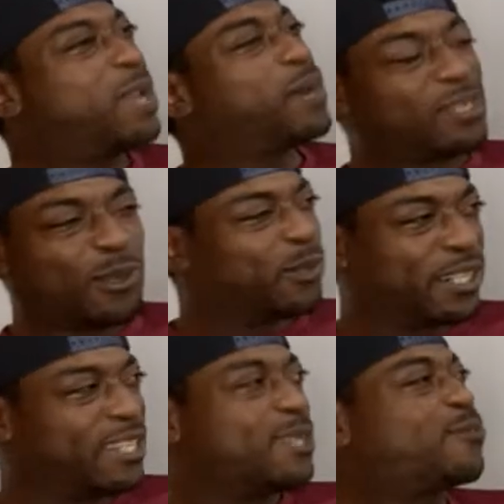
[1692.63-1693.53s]
map. I know
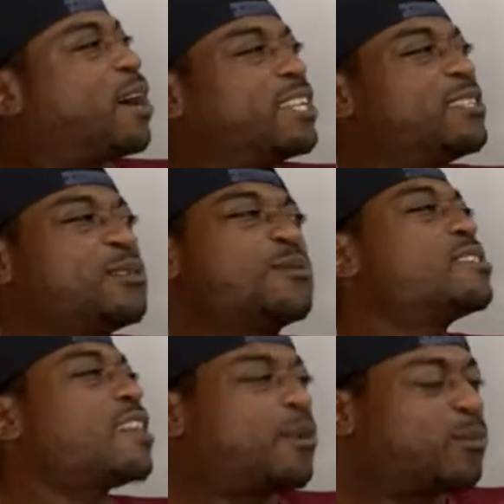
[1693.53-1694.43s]
what it is. Why I need
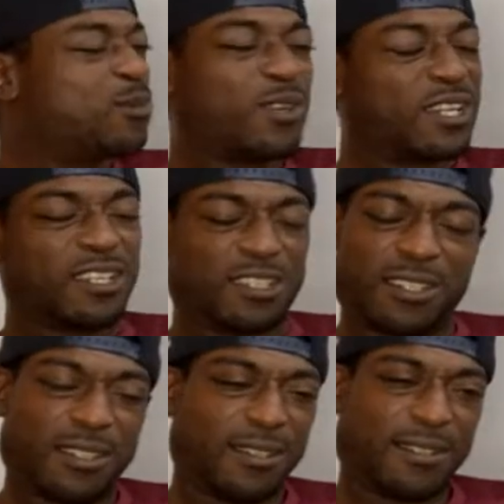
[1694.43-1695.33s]
you to tell me what it
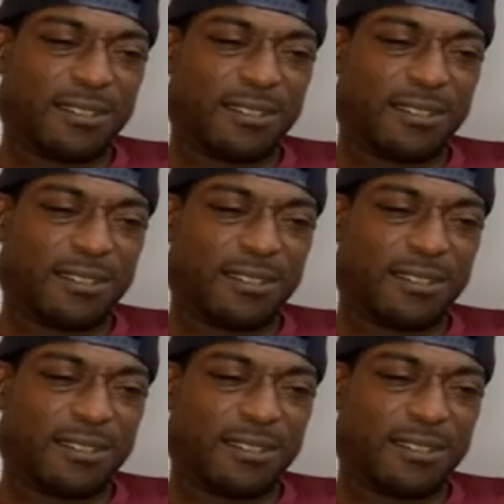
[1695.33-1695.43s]
is?